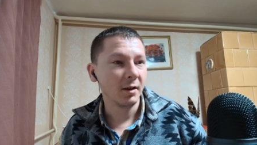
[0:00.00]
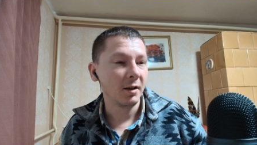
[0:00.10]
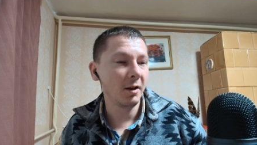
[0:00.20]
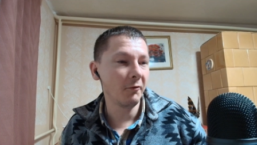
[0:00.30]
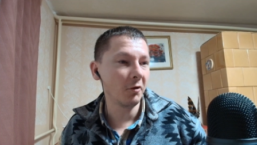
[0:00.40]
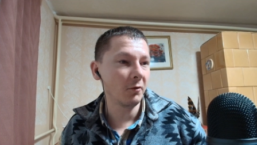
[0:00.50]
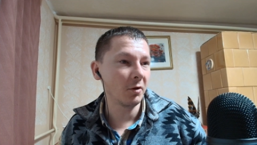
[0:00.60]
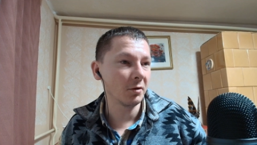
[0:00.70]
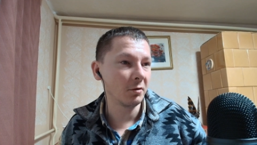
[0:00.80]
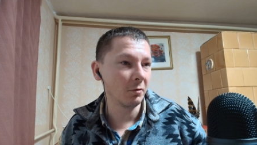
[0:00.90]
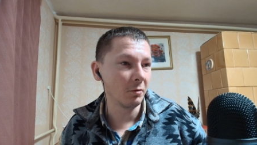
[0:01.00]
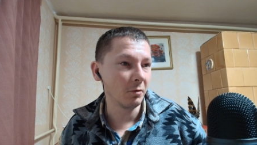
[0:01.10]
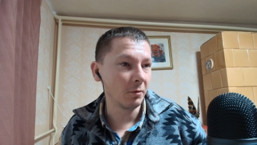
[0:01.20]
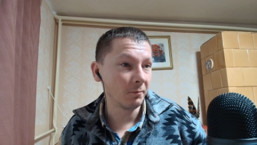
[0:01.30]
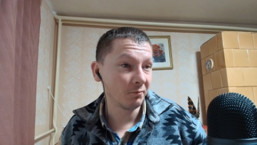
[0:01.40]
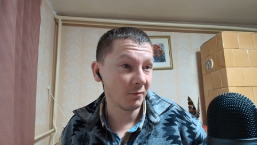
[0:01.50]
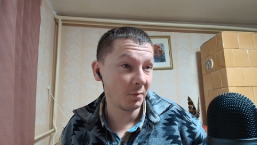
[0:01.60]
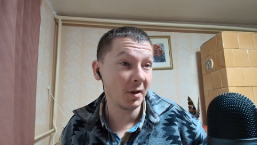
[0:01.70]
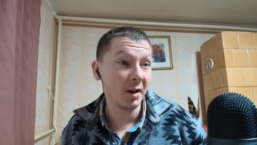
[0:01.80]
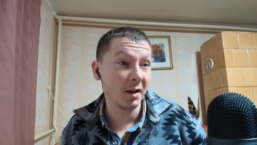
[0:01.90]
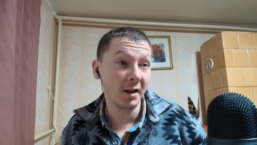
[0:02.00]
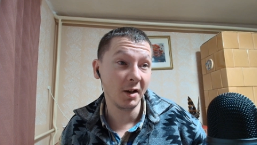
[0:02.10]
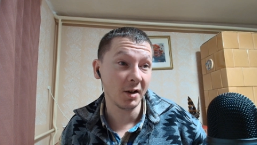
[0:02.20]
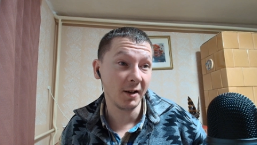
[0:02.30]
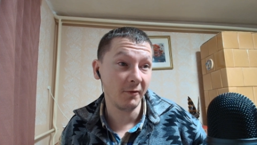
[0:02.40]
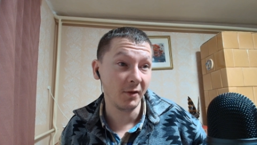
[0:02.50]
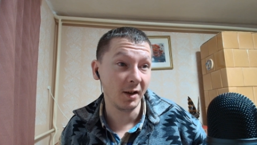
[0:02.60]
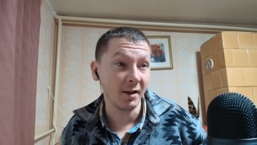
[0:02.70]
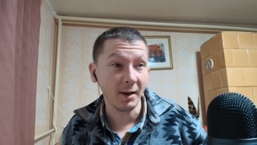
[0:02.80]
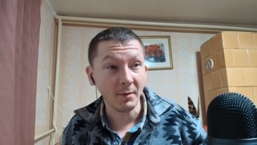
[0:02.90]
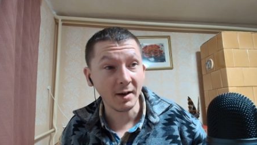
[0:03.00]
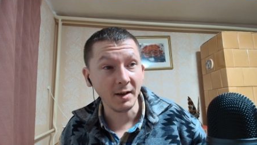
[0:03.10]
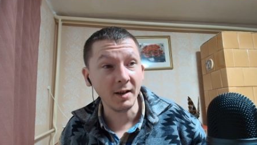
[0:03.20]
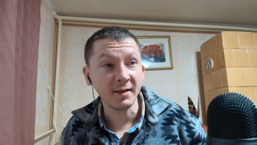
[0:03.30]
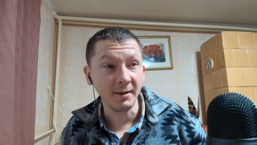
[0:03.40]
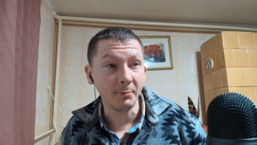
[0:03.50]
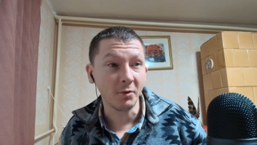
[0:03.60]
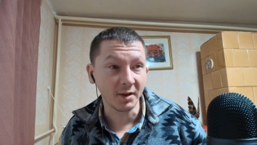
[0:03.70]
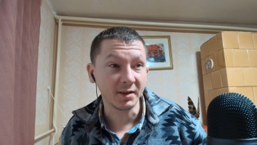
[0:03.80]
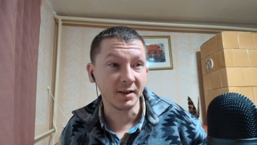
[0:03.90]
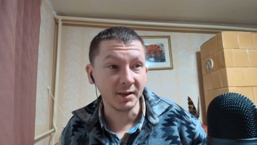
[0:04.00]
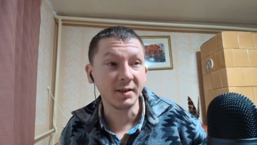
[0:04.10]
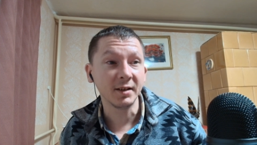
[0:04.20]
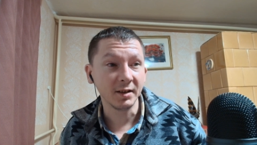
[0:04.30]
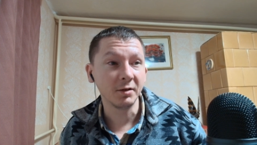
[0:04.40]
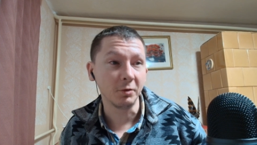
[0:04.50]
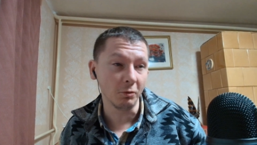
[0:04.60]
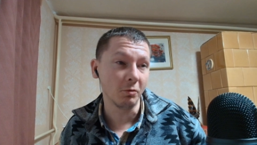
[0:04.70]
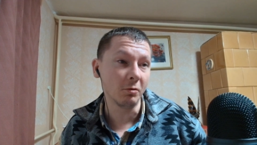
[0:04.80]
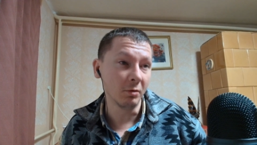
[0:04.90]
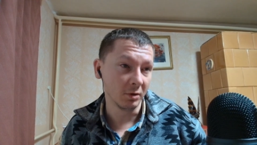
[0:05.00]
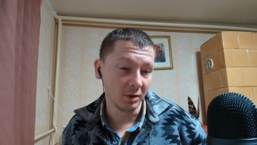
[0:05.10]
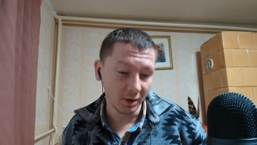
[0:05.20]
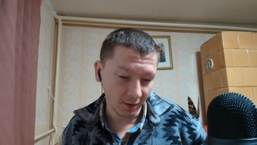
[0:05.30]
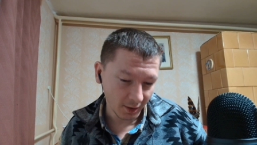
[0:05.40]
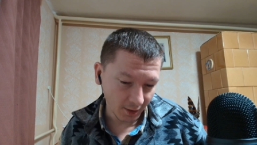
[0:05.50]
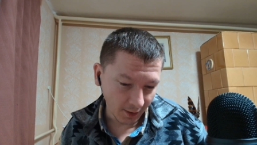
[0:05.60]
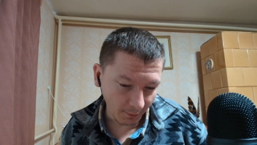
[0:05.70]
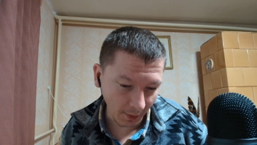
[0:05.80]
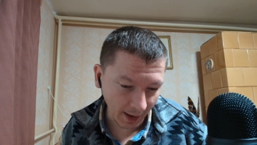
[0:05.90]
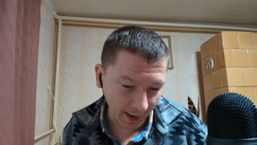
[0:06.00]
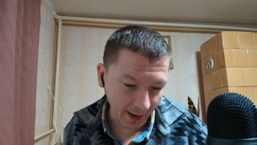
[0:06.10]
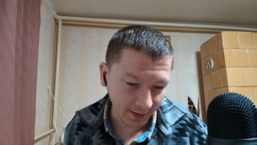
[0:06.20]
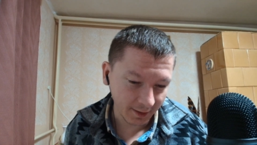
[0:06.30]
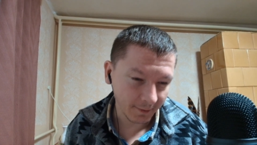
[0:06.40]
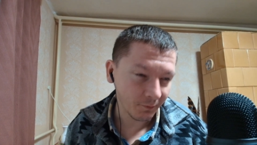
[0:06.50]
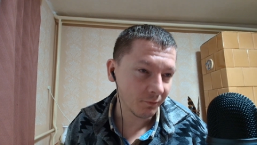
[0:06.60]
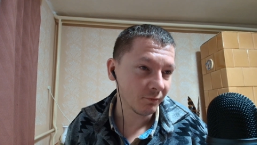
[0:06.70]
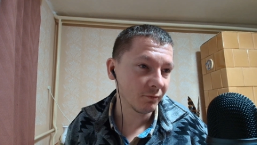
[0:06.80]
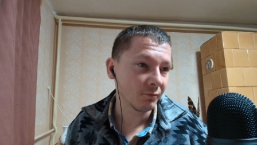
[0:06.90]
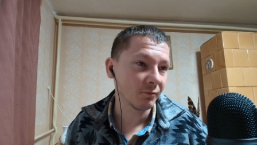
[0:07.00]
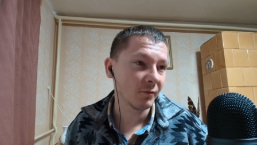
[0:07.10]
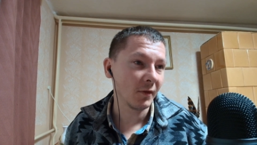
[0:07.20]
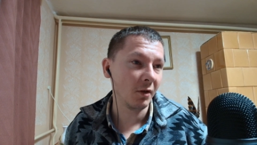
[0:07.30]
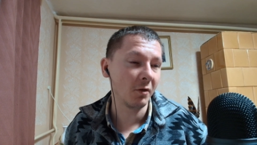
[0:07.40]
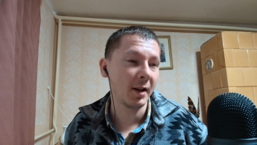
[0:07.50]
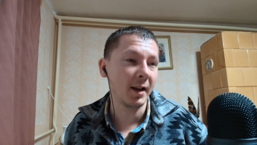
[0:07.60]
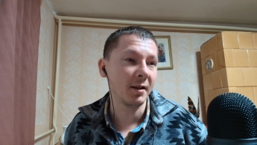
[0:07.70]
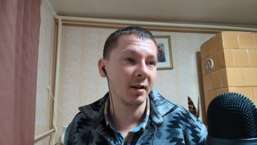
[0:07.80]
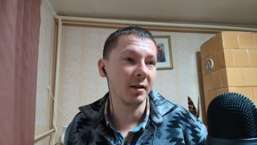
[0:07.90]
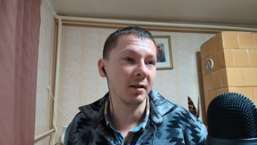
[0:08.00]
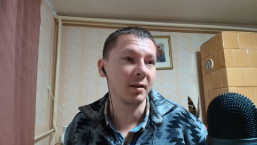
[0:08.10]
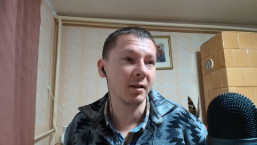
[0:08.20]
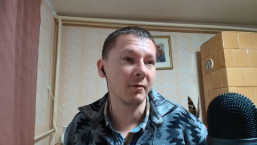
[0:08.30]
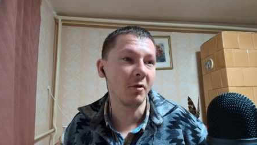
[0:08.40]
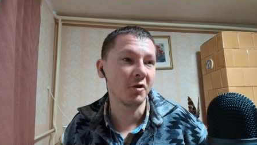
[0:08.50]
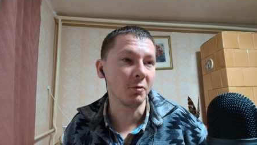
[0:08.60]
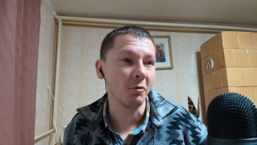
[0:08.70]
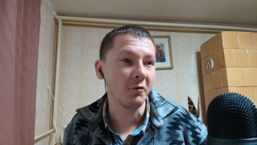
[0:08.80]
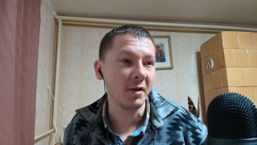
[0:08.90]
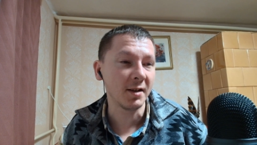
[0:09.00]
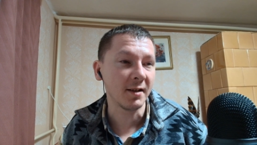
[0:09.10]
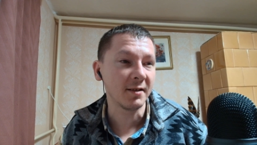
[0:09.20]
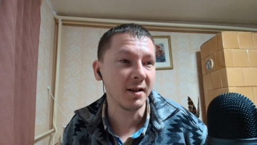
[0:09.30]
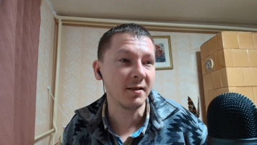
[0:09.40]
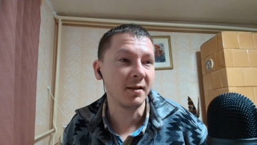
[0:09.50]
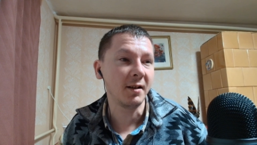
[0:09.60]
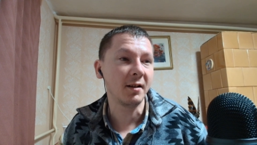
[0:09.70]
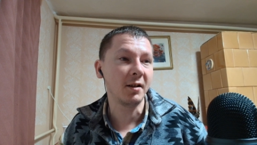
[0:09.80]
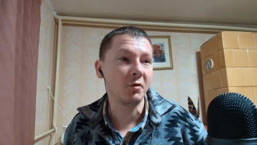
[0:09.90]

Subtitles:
if you want to speak English, I think grammar is important too, but you can watch movies and series in English,